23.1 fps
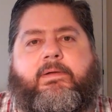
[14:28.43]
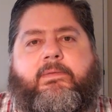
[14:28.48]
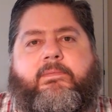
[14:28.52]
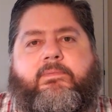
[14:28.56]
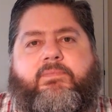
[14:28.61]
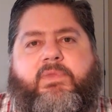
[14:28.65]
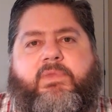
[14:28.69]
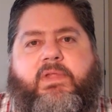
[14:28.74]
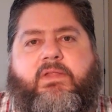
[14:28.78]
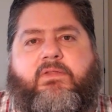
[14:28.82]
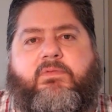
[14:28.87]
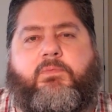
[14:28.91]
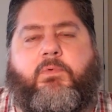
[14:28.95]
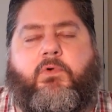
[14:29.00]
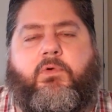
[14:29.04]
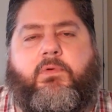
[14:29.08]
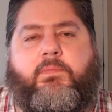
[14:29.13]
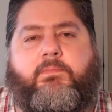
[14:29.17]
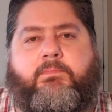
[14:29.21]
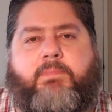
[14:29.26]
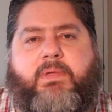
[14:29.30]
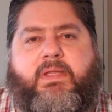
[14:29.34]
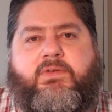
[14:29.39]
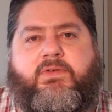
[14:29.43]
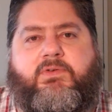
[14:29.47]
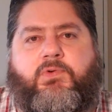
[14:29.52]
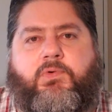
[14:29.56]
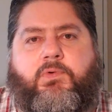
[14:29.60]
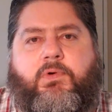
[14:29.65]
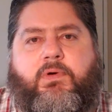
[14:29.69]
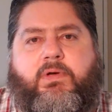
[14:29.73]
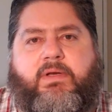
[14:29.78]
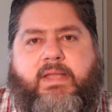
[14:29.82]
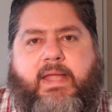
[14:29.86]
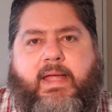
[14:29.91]
It's been
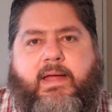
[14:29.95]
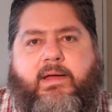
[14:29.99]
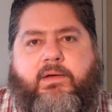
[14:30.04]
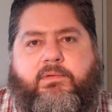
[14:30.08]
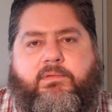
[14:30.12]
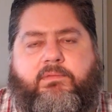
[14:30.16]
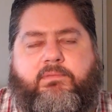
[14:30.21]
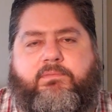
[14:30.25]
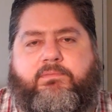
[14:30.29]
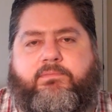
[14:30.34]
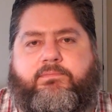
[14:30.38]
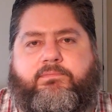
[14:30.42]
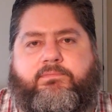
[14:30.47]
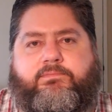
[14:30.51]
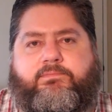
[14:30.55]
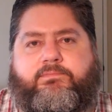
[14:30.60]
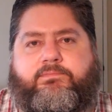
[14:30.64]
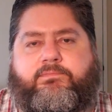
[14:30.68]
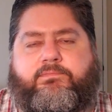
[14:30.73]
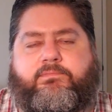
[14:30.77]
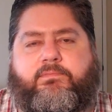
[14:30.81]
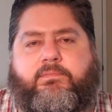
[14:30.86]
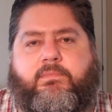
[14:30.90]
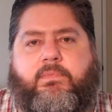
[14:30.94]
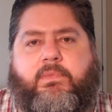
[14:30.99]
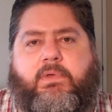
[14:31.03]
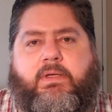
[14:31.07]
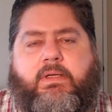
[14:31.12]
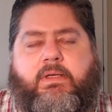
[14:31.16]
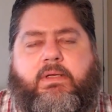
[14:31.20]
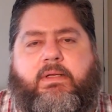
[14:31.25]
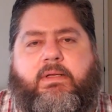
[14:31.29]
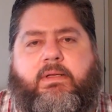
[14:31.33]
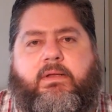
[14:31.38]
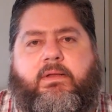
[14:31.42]
torn down.
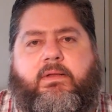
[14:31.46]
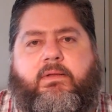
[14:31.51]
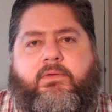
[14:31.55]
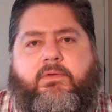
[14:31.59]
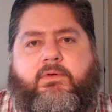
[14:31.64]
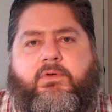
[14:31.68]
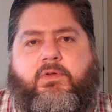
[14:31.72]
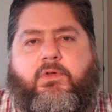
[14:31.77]
There